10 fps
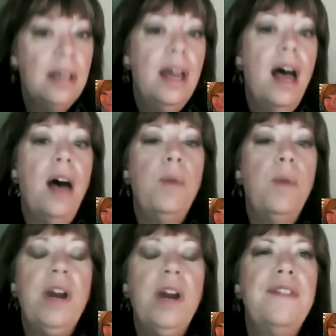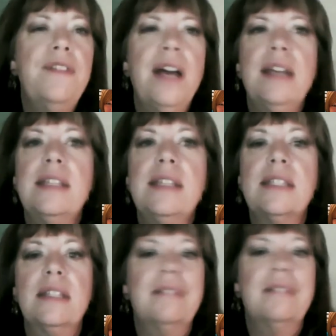Where the fungus
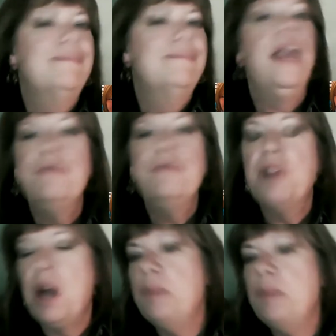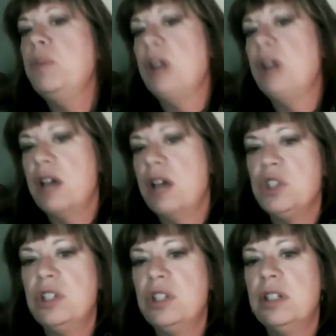came from, we're not
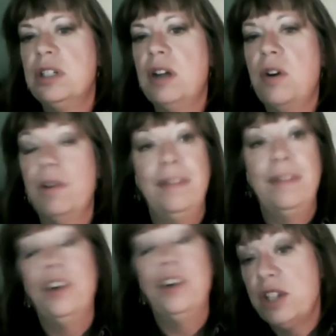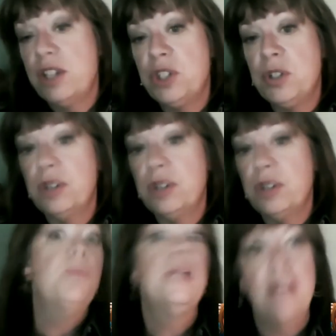sure, or they're not sure, or
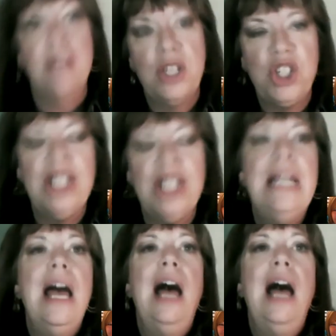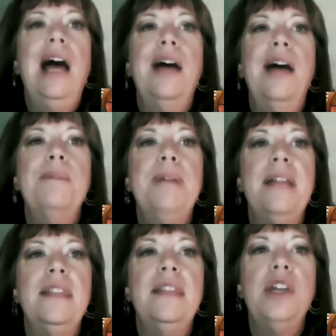someone's not sure. But
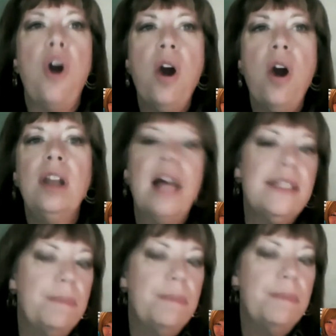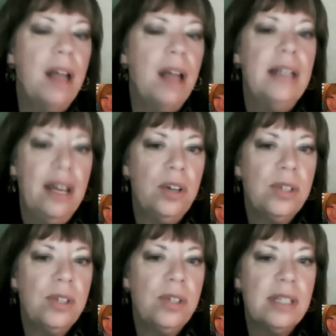there are lots of pollinators
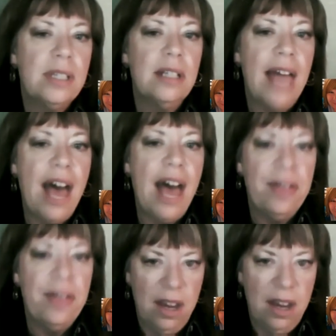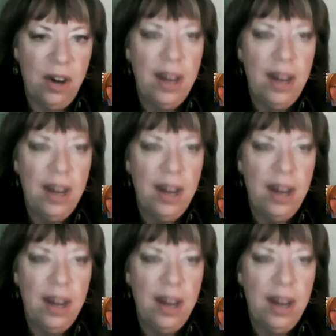still out there.